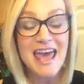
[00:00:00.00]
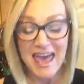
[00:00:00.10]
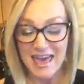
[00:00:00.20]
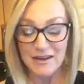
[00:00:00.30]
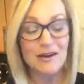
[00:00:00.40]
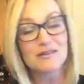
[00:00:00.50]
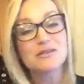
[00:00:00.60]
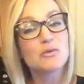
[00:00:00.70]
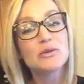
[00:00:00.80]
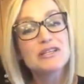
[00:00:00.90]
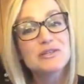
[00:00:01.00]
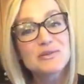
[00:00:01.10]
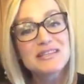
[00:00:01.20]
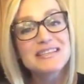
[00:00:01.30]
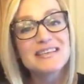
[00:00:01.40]
And it also
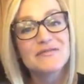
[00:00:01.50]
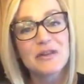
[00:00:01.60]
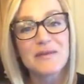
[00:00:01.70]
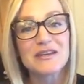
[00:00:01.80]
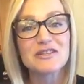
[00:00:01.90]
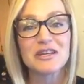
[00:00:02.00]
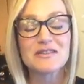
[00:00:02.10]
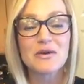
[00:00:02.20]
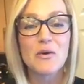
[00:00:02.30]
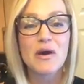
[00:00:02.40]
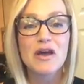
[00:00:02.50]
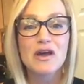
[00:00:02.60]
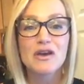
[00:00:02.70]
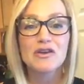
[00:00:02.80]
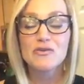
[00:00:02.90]
reduces inflammation. So
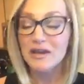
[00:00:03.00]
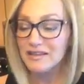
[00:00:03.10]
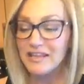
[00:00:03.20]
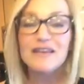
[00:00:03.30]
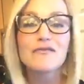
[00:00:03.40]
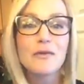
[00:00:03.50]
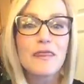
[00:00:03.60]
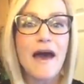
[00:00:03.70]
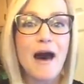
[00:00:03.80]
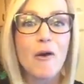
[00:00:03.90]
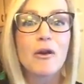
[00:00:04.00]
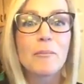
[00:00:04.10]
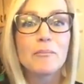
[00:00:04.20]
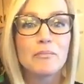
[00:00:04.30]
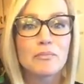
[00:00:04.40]
you can live without
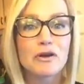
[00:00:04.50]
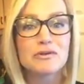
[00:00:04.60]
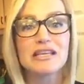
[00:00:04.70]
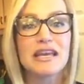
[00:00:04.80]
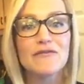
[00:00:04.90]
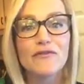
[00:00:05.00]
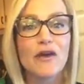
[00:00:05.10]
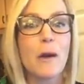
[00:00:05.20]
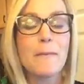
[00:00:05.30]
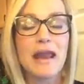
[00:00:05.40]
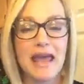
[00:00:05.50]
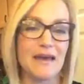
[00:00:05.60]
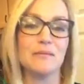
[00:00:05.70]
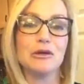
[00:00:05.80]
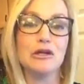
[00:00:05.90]
protein from an
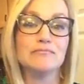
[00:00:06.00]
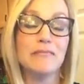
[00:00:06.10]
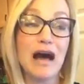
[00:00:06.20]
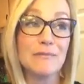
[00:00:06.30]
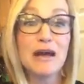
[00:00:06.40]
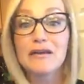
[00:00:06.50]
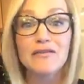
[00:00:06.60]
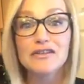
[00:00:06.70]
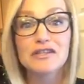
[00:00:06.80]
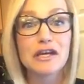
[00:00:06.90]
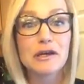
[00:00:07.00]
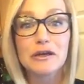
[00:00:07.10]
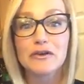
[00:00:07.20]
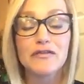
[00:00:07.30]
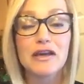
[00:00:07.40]
animal. I'm not a vegetarian
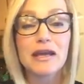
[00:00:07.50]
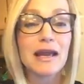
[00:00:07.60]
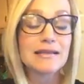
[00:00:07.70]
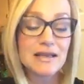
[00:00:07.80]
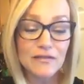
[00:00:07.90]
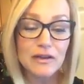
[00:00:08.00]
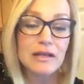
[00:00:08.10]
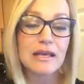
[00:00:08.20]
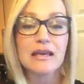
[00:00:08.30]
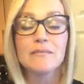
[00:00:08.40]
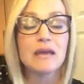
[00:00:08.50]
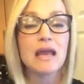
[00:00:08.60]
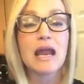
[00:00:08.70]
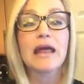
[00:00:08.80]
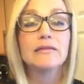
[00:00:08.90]
or a vegan. I definitely eat meat
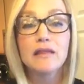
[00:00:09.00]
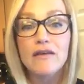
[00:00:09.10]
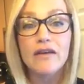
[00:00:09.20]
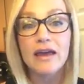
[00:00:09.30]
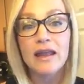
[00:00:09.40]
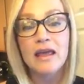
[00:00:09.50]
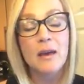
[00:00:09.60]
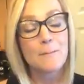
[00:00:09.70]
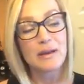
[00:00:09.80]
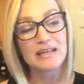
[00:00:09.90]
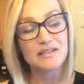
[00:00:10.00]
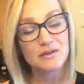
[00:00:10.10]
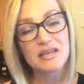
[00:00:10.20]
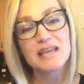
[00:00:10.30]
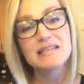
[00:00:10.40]
and I love it, but I do
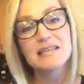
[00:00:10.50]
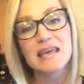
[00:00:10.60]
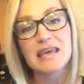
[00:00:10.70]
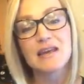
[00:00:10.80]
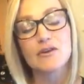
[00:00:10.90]
tend to eat,